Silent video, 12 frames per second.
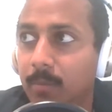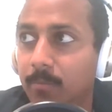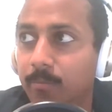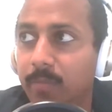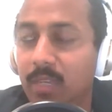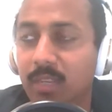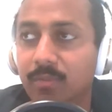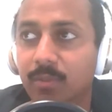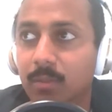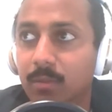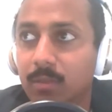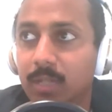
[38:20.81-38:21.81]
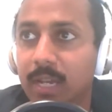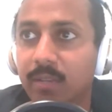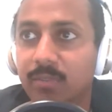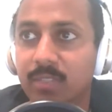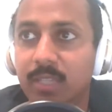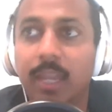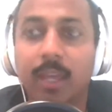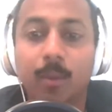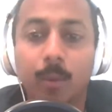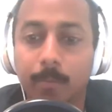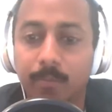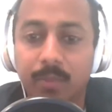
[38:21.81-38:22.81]
medieval kind of setting
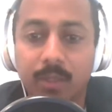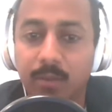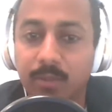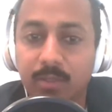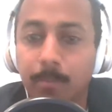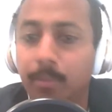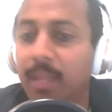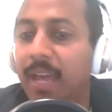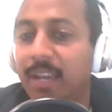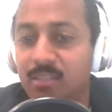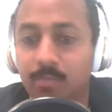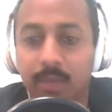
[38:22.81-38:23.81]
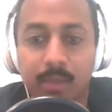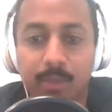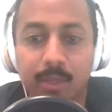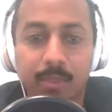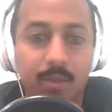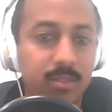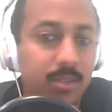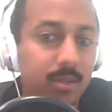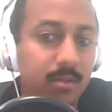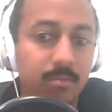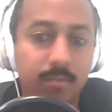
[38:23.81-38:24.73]
where you know there's a blacksmith and there's a,